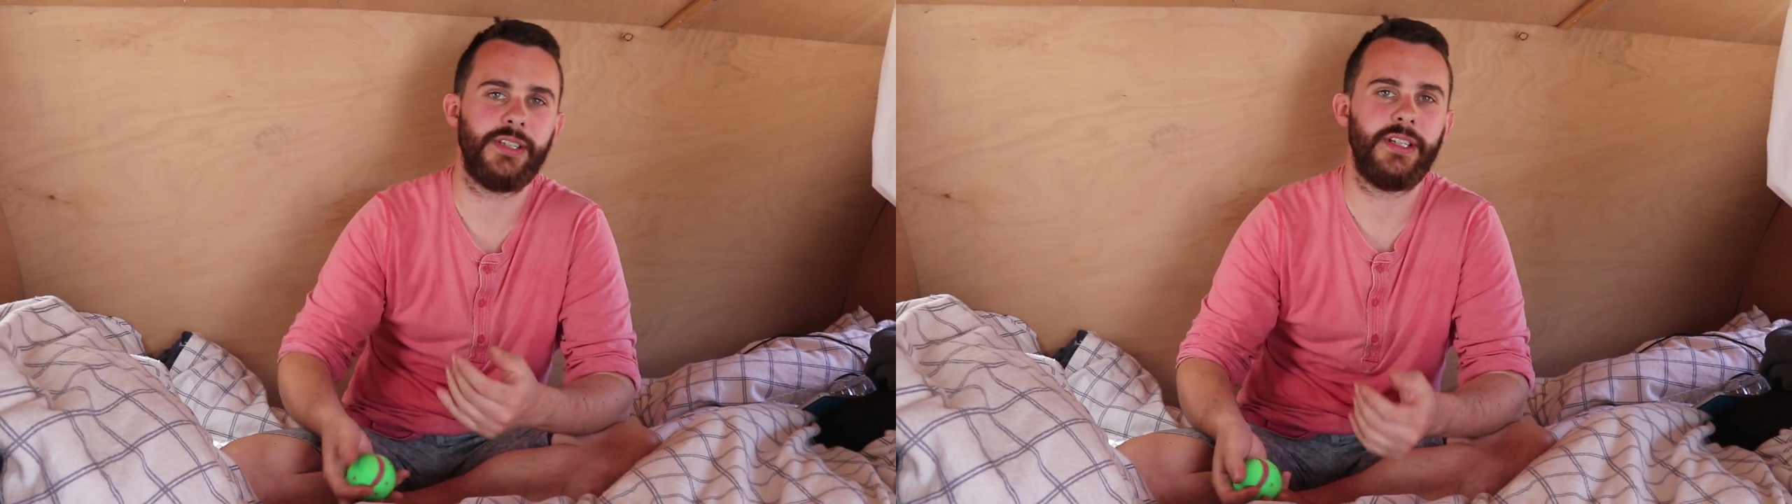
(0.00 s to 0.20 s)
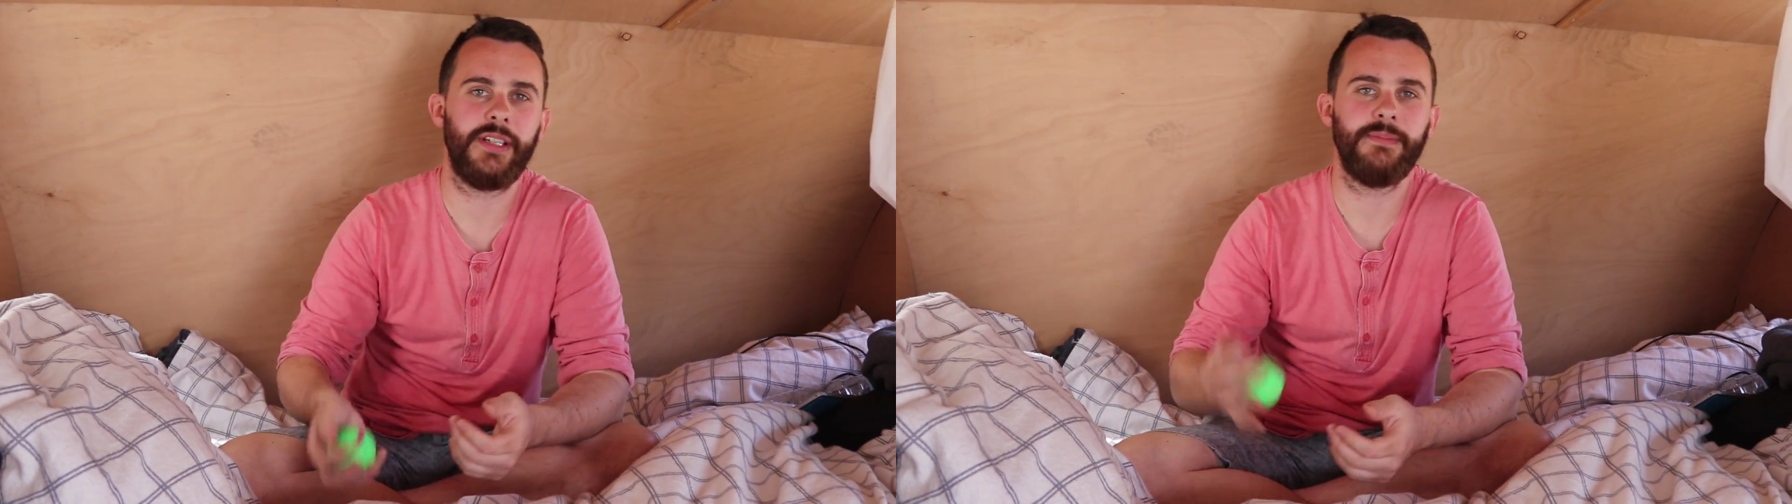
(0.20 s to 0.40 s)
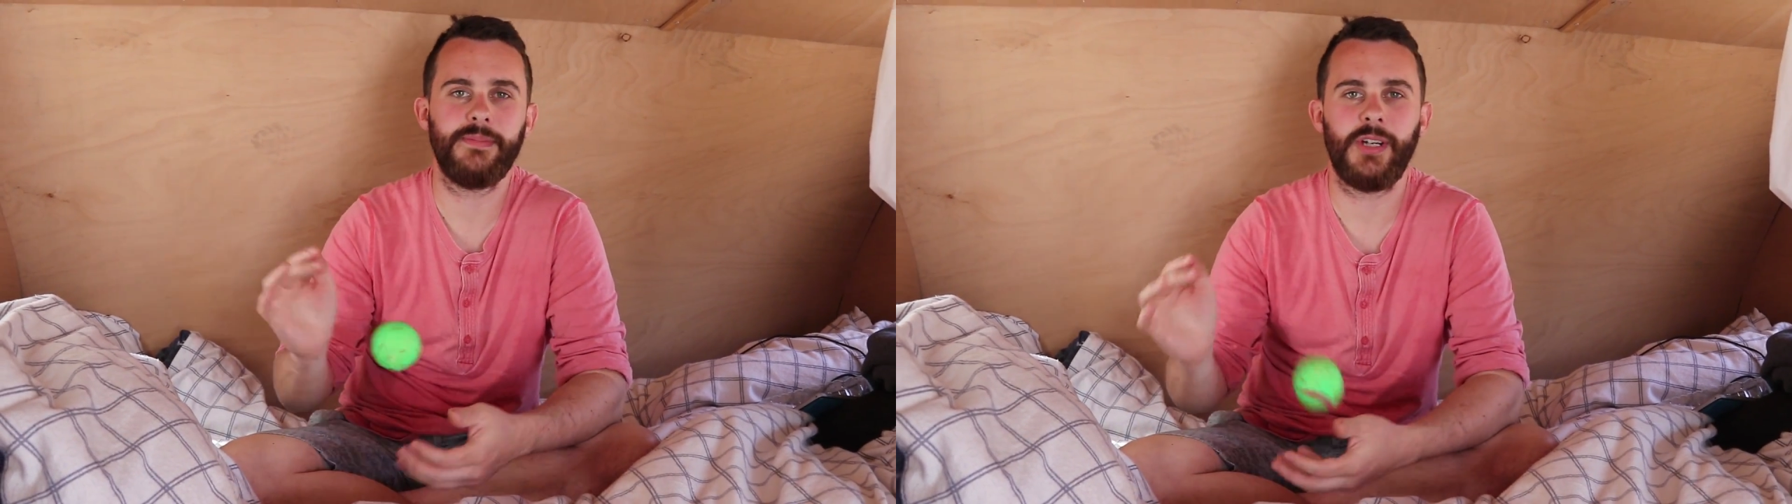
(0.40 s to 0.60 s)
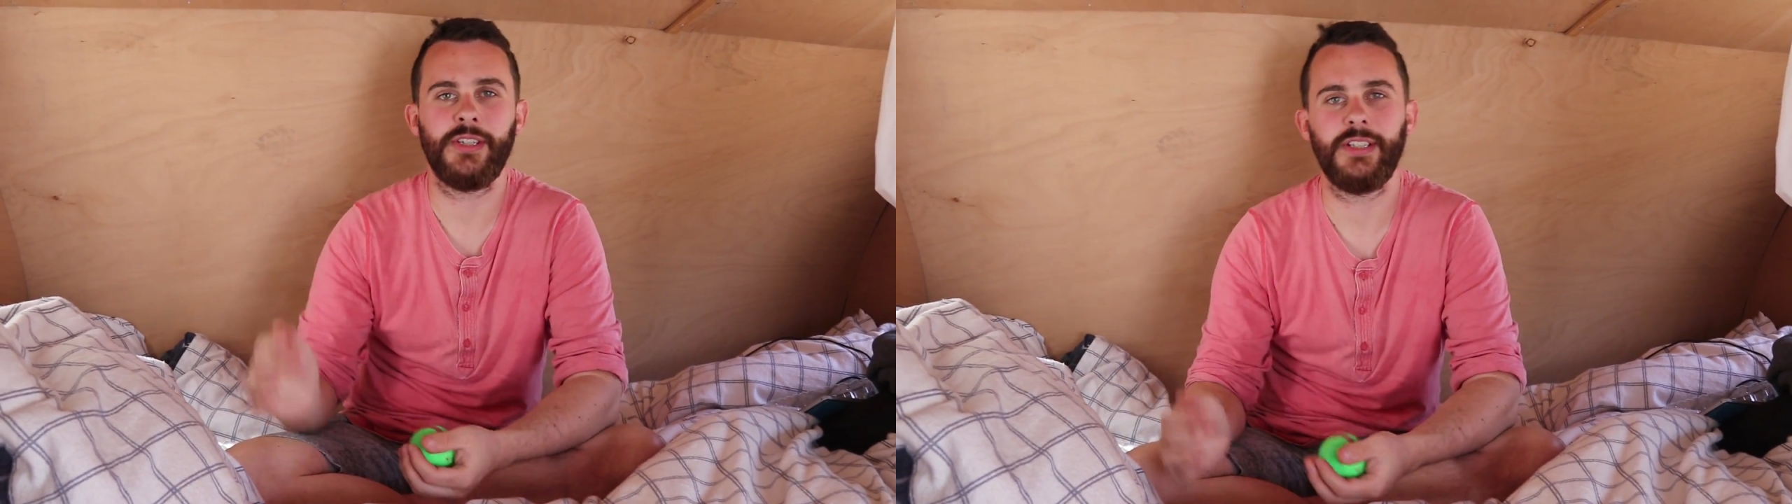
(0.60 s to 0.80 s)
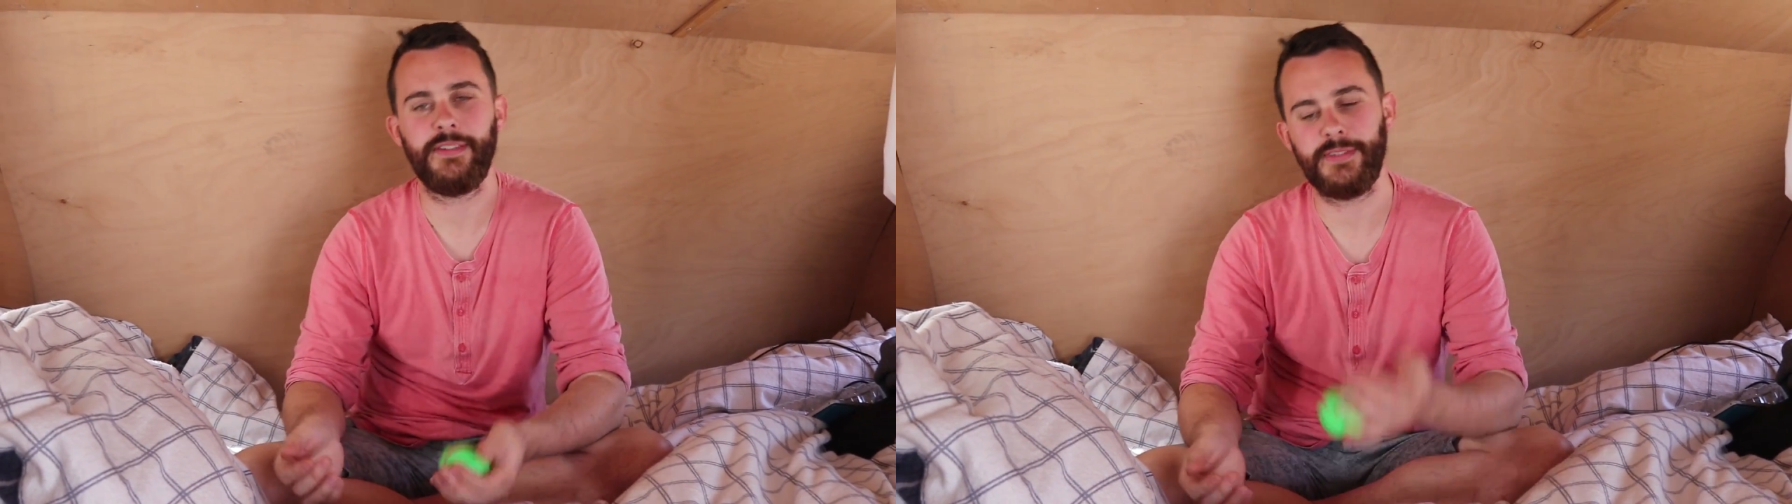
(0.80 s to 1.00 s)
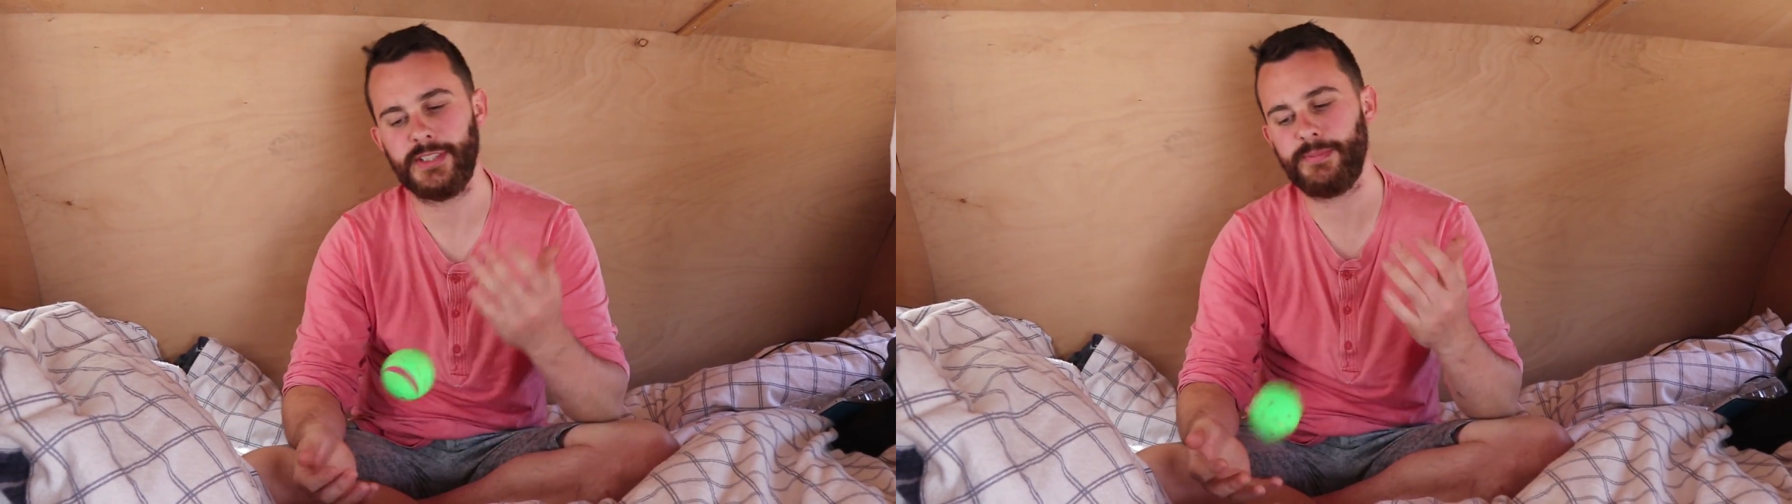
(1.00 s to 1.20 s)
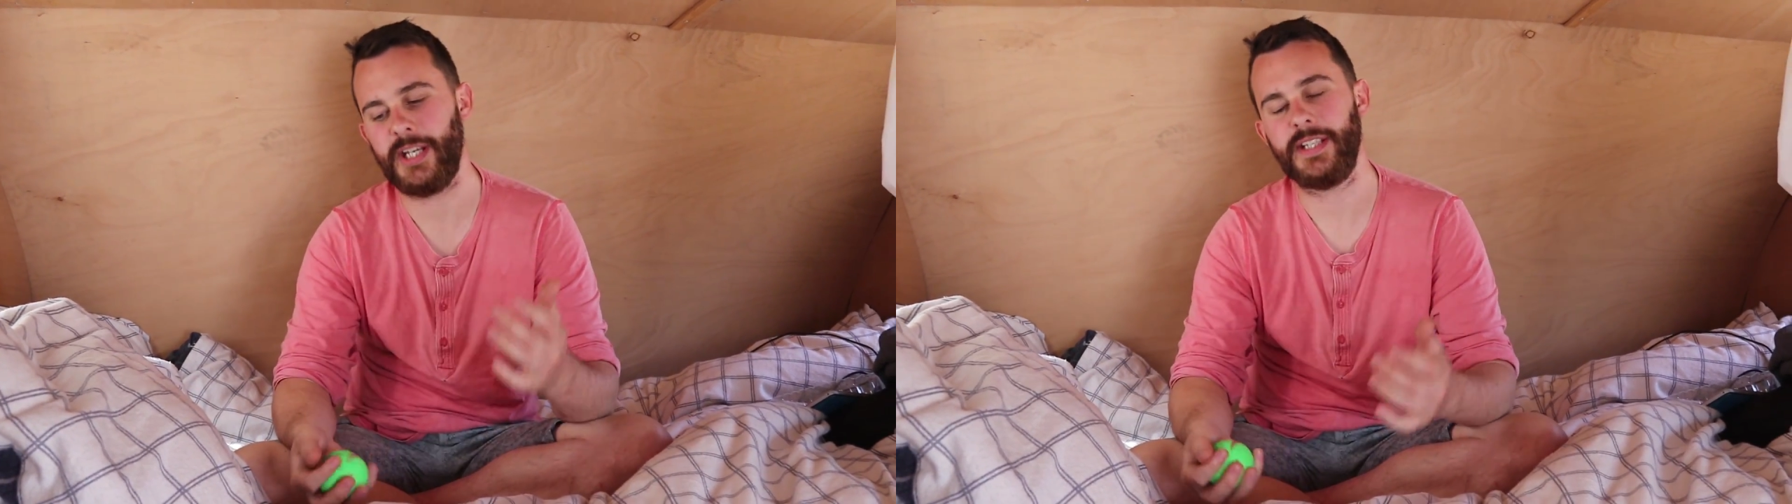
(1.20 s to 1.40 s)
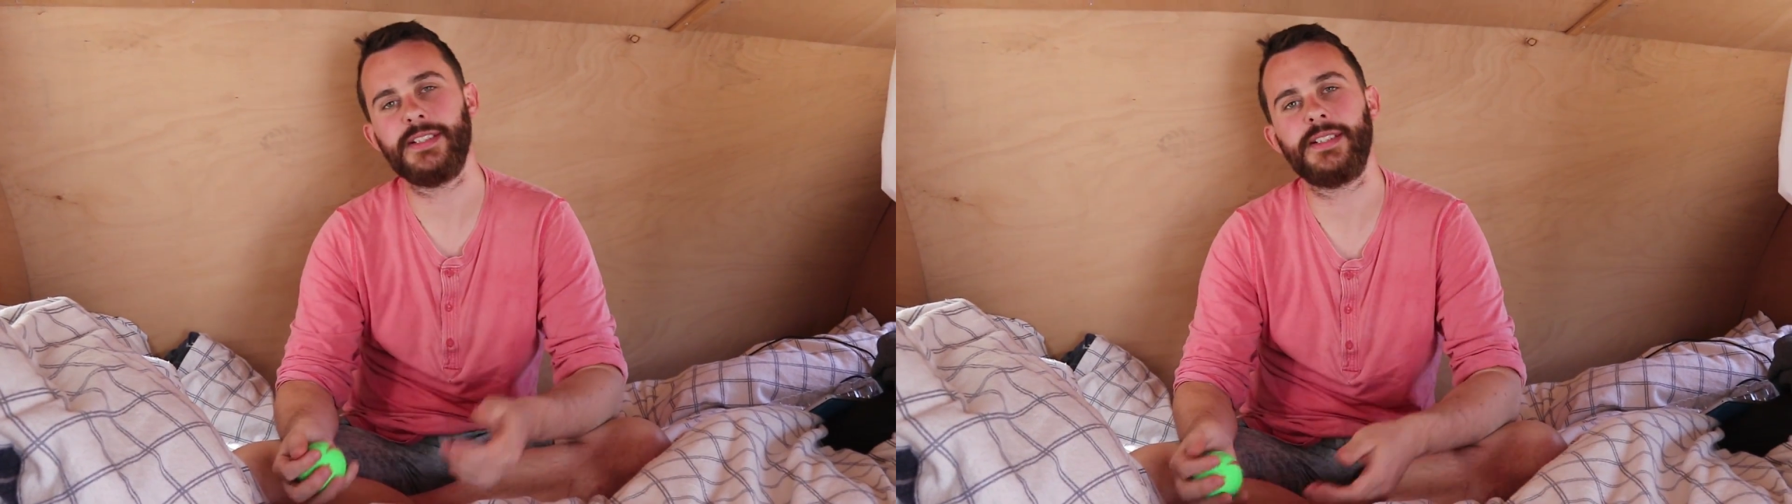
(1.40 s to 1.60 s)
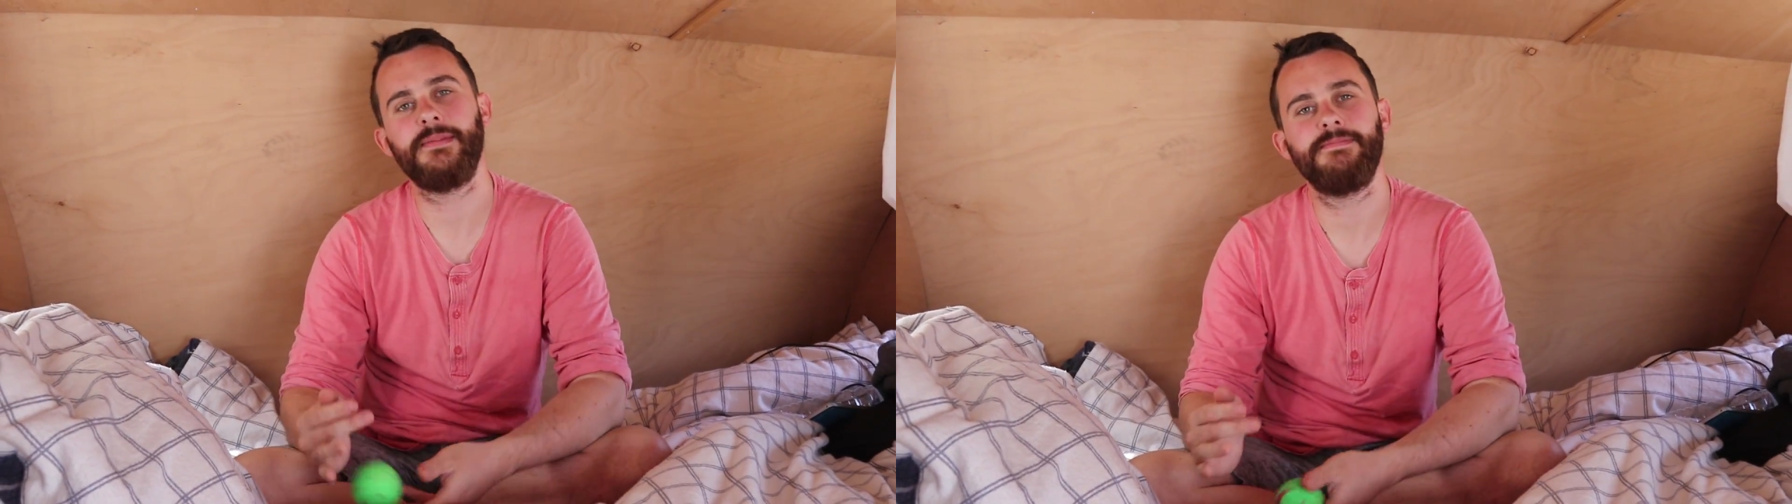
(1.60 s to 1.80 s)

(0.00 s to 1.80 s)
the living space.